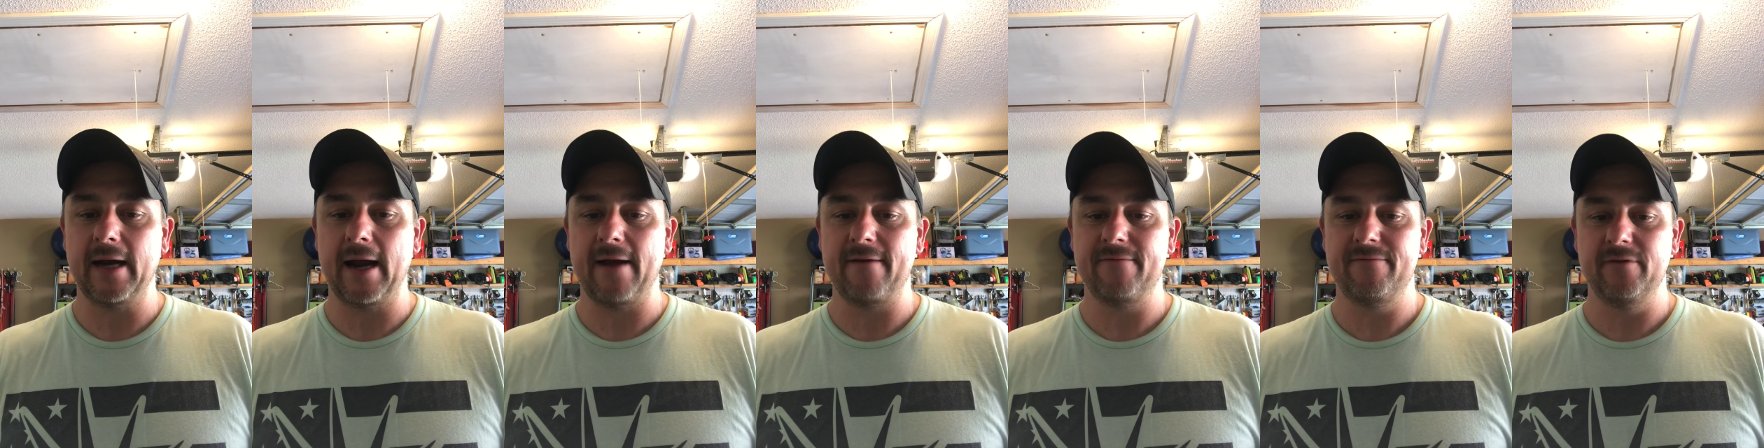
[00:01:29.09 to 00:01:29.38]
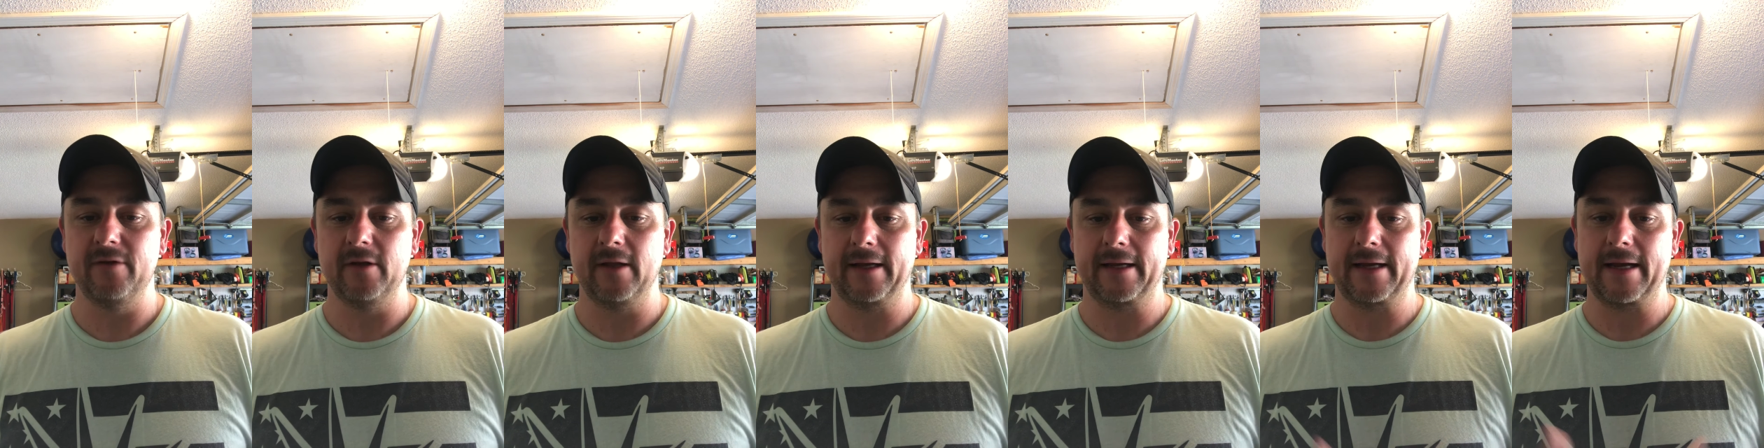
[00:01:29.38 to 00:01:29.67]
I
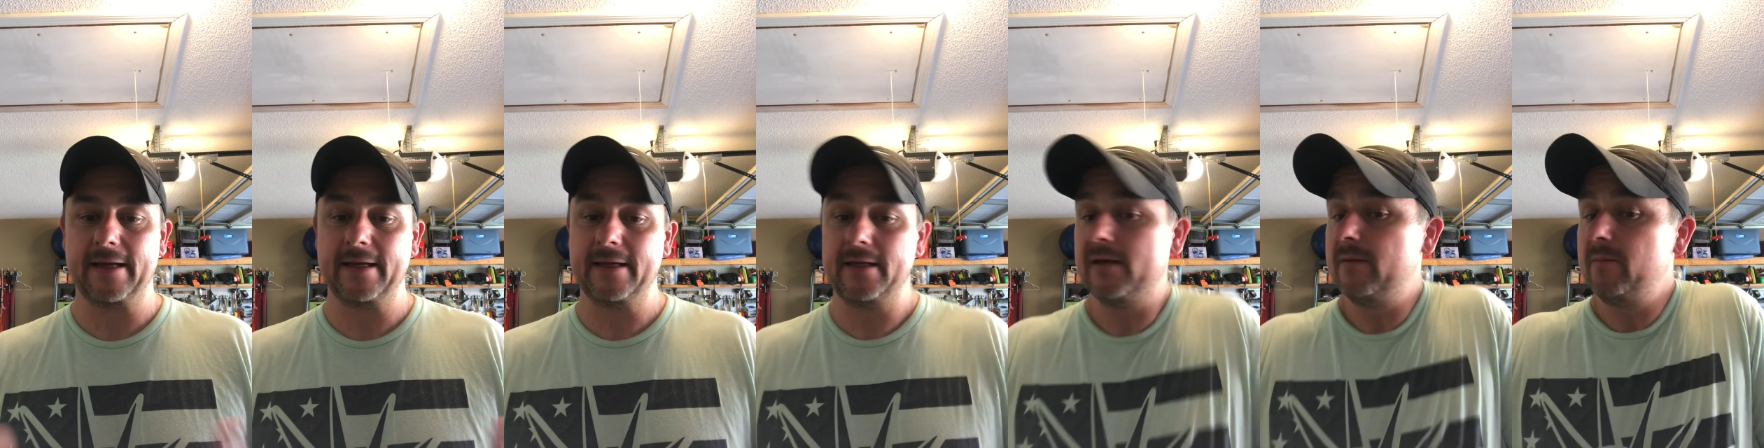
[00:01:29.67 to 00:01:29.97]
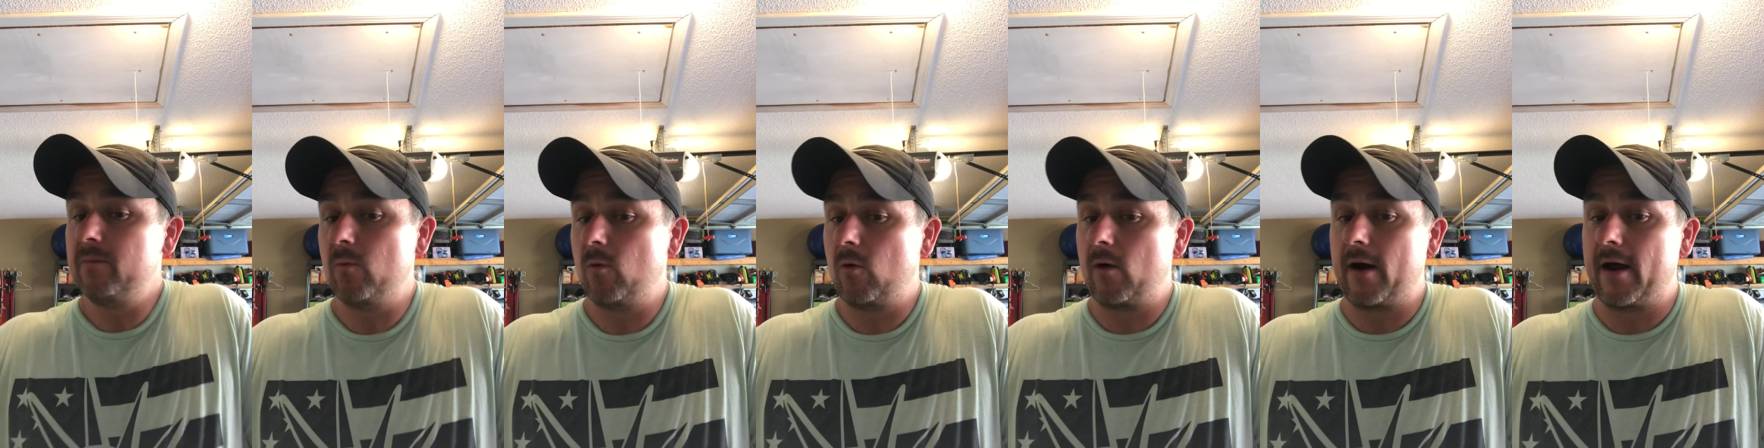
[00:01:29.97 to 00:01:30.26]
feel like I
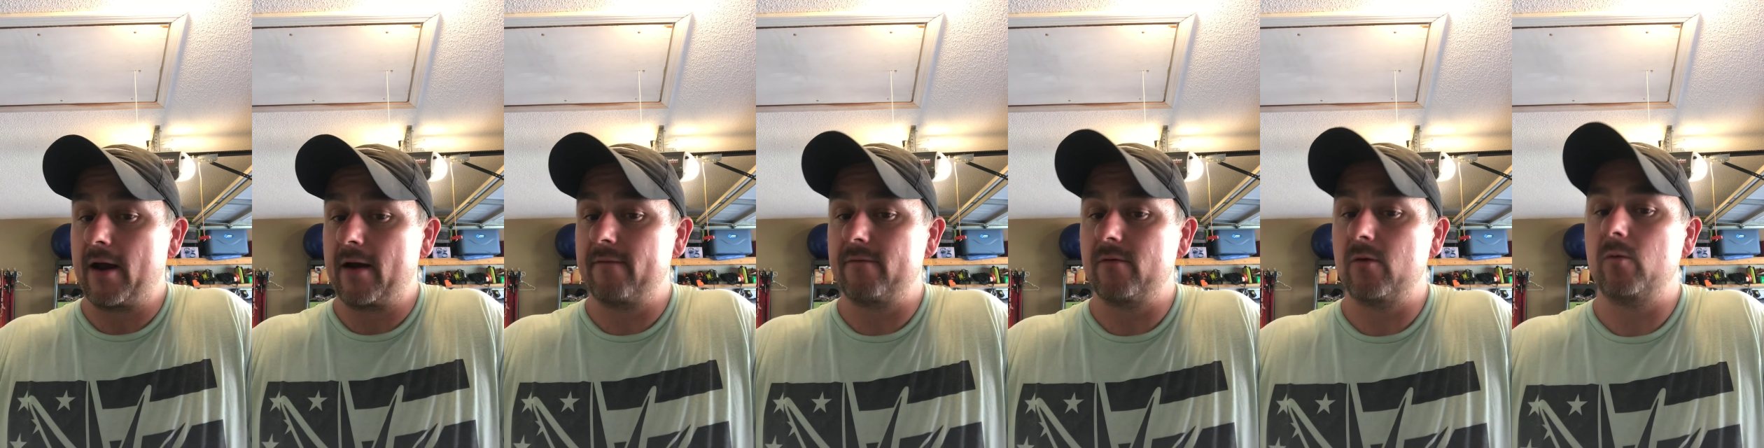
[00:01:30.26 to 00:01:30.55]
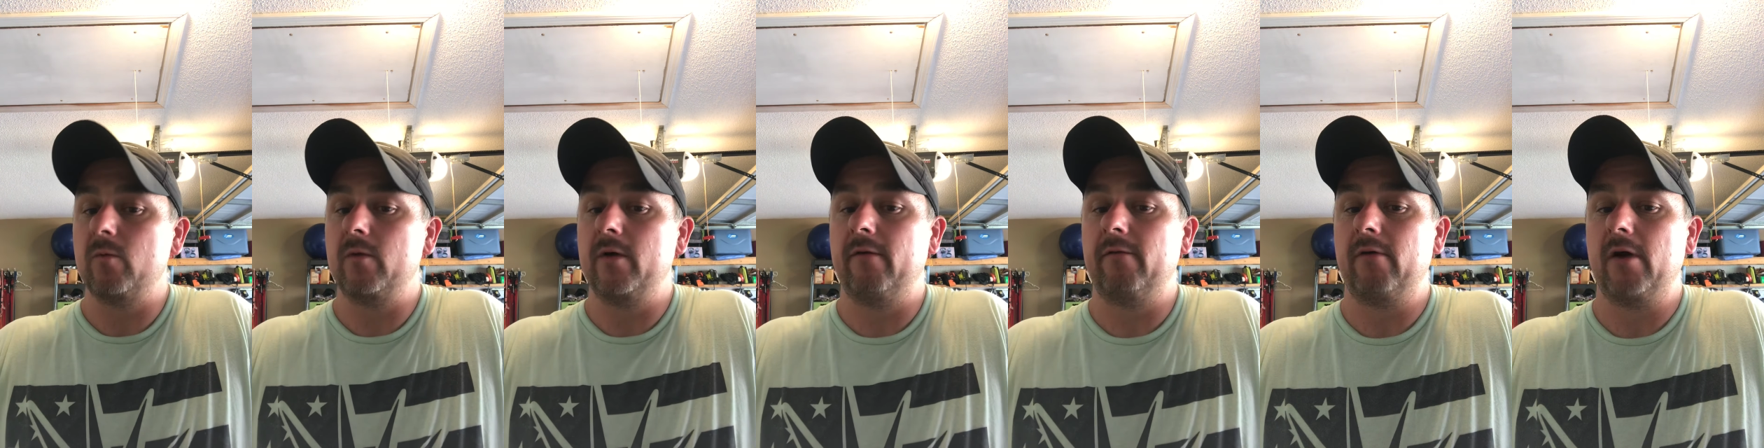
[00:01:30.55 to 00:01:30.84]
get more out of
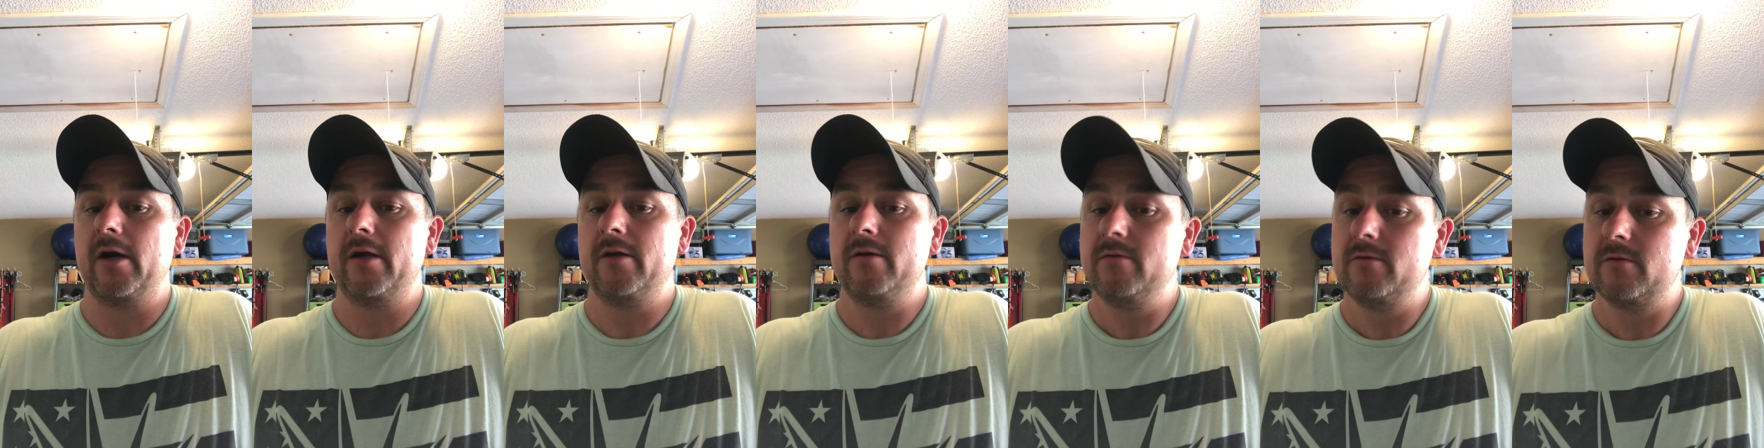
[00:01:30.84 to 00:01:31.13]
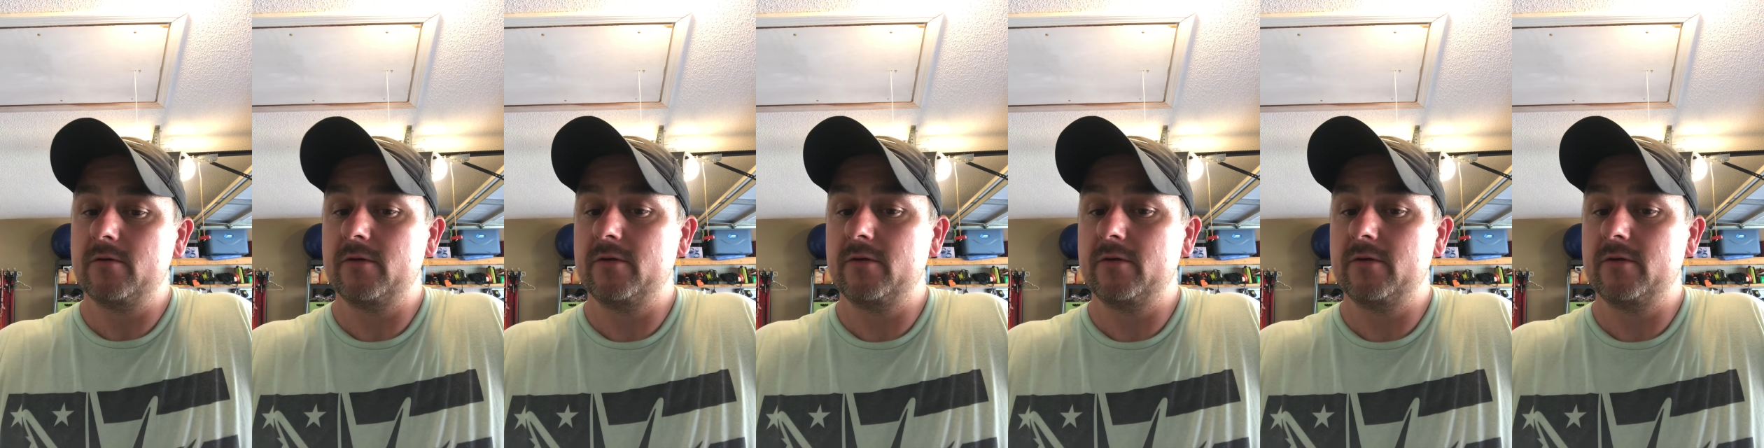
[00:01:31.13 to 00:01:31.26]
it whenever I use